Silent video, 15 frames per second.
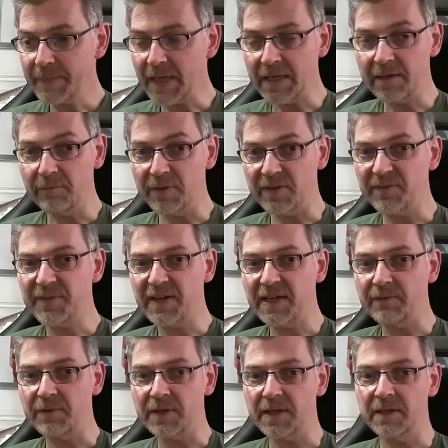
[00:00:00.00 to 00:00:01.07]
And it was a
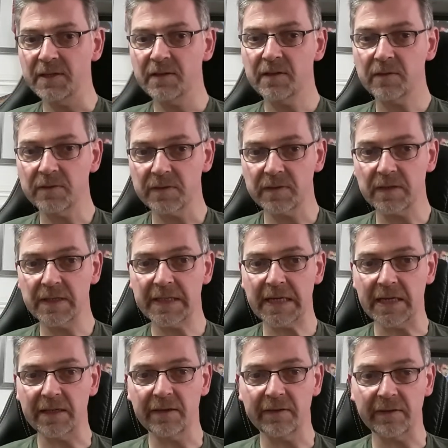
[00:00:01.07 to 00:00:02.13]
favourite his alongside the
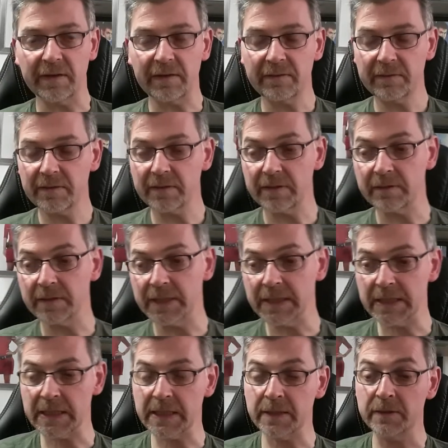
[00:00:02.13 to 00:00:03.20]
Hunter. So there
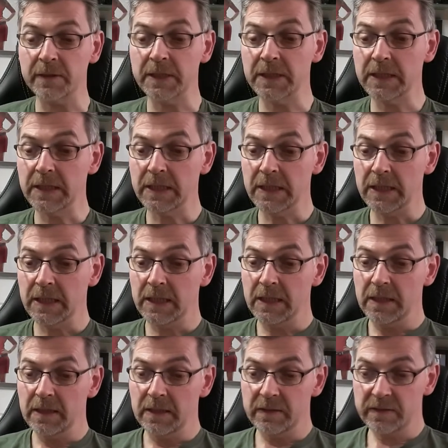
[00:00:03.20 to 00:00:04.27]
you go.
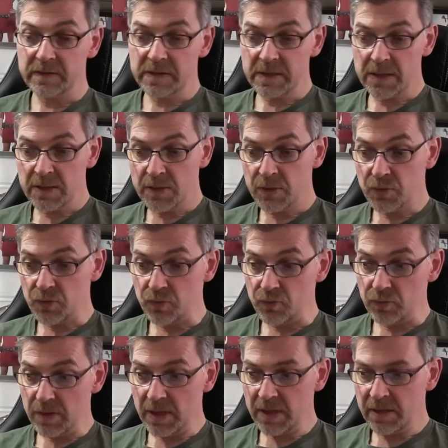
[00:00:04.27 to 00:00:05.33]

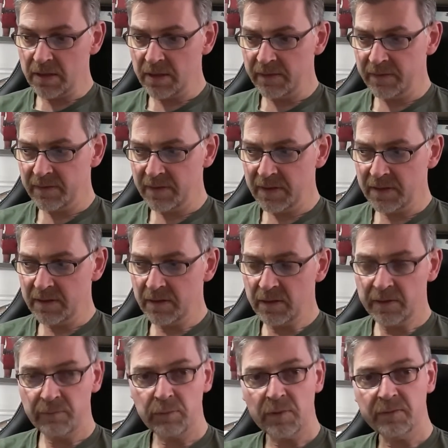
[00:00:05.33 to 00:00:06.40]
So I think
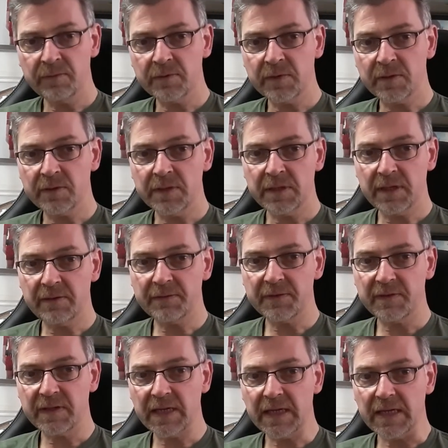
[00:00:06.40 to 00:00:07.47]
I've waffled on enough
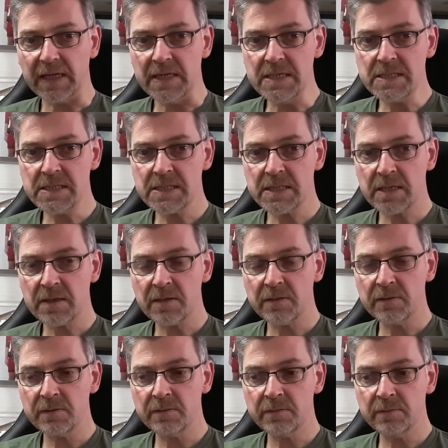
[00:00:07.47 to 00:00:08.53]
as it is.
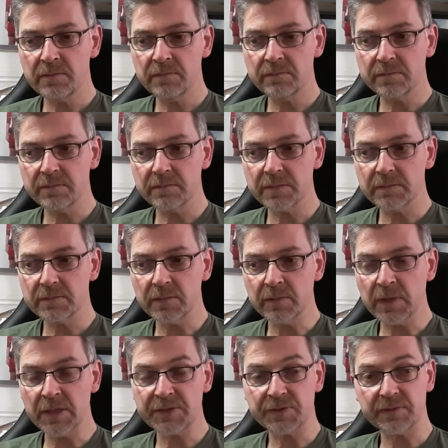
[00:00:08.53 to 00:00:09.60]
So
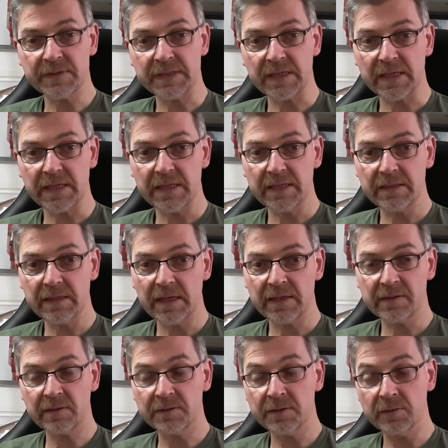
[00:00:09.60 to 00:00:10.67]
all I shall say,
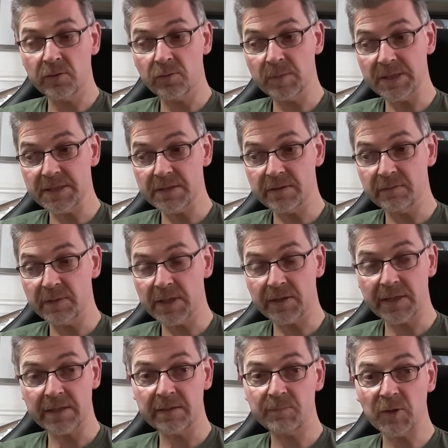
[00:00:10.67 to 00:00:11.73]
as I normally do when
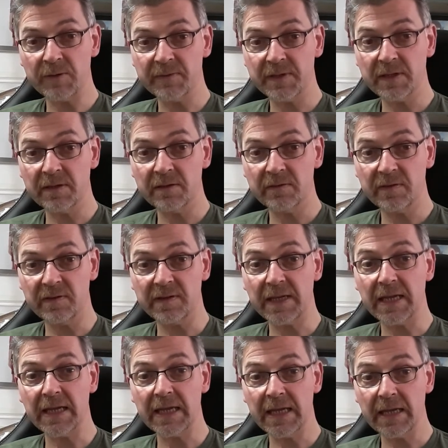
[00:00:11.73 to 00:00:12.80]
I end my videos, is
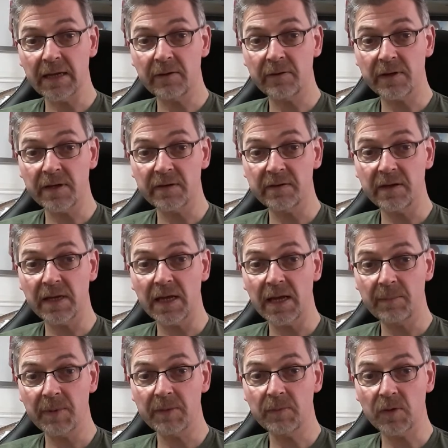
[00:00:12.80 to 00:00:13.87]
get kit crazy,
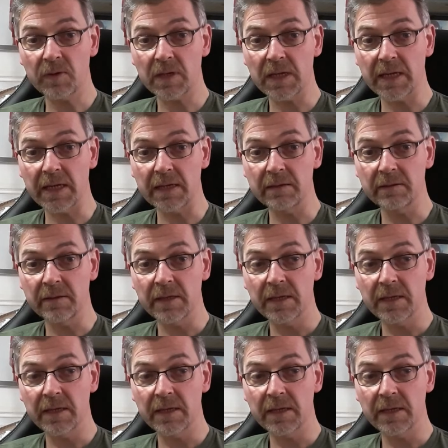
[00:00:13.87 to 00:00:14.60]
happy modelling,